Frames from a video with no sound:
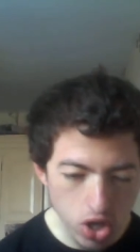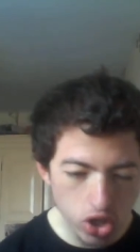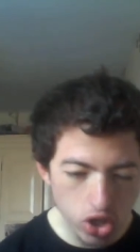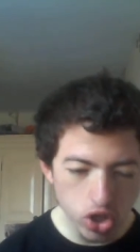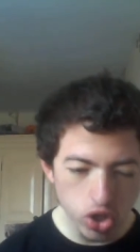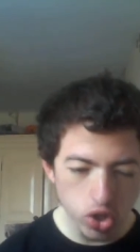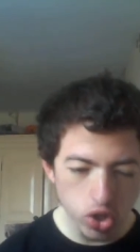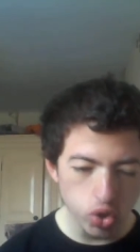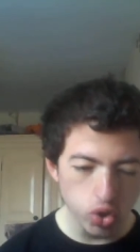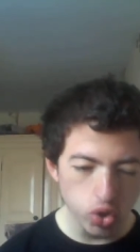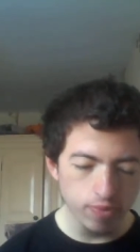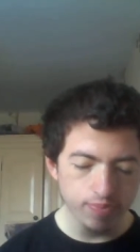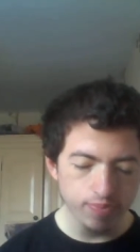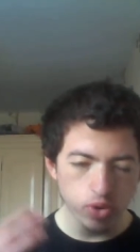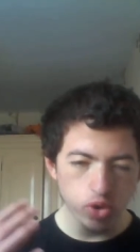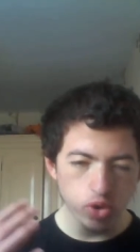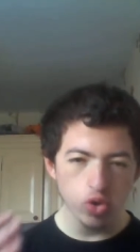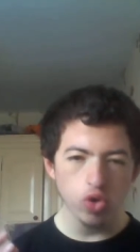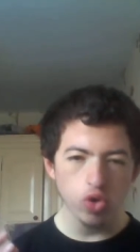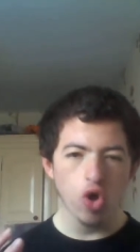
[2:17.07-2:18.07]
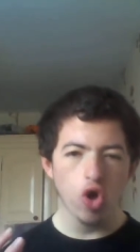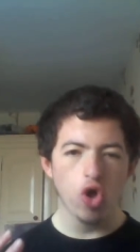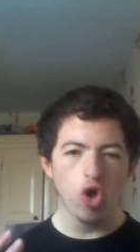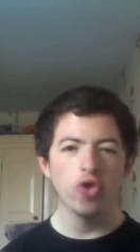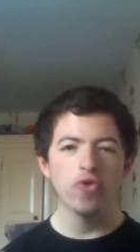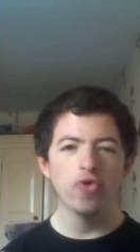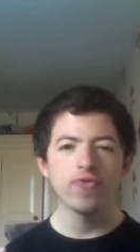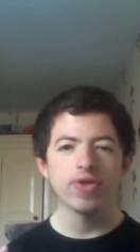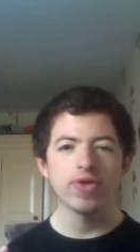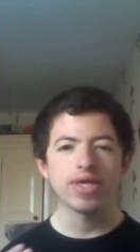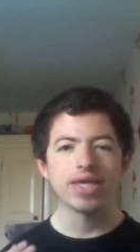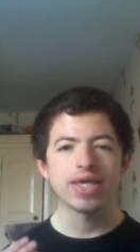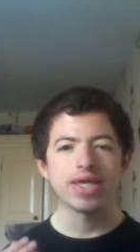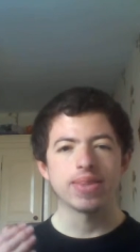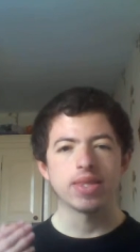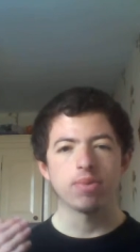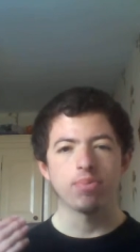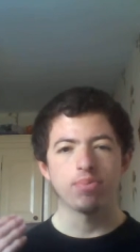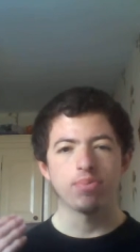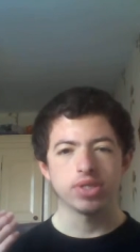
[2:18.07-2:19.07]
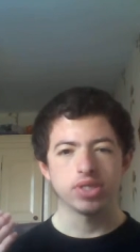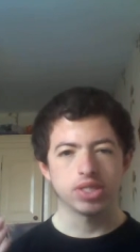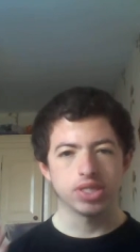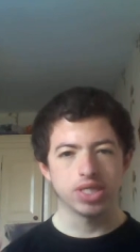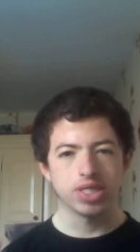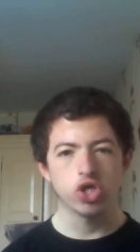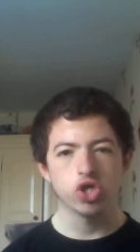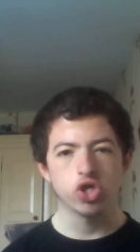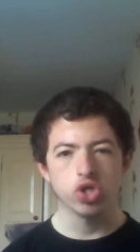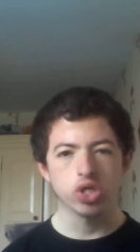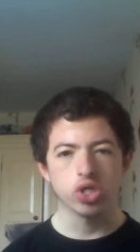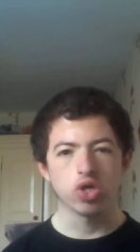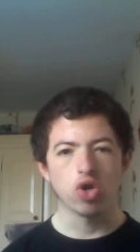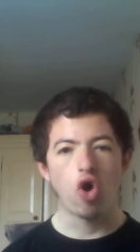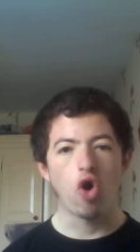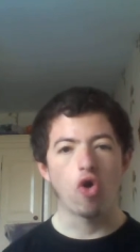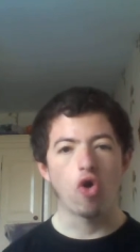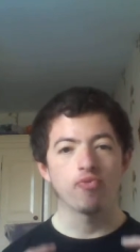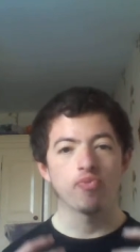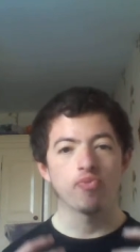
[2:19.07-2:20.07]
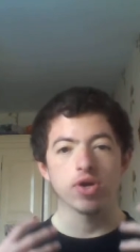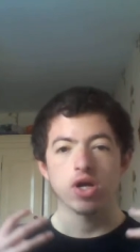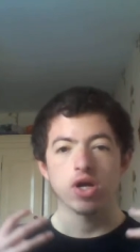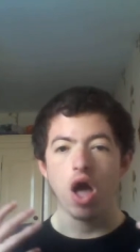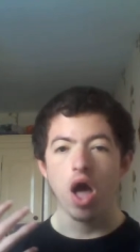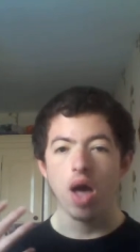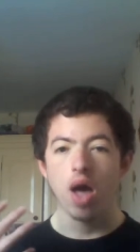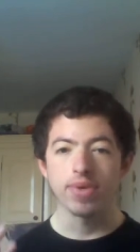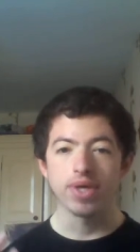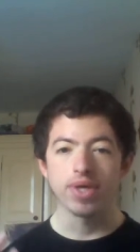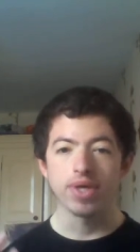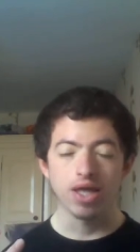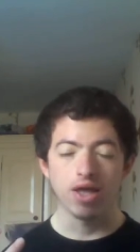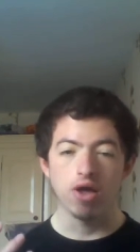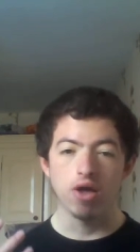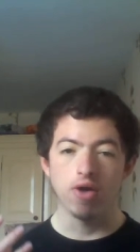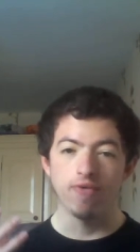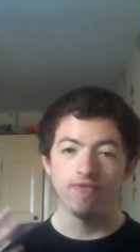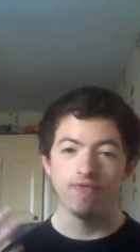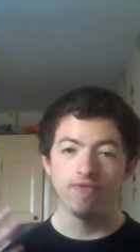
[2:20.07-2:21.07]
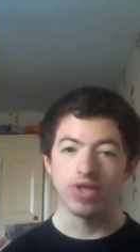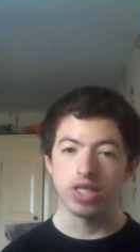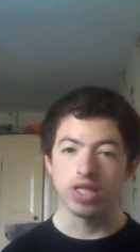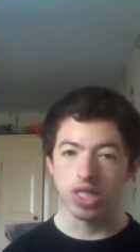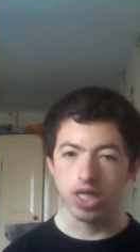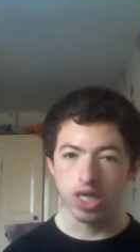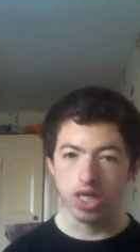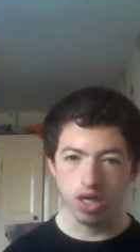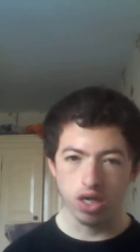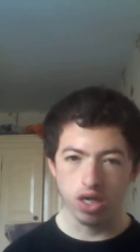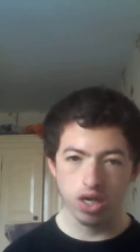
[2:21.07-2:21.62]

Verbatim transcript: to sort of put Oliver in the position of becoming a villain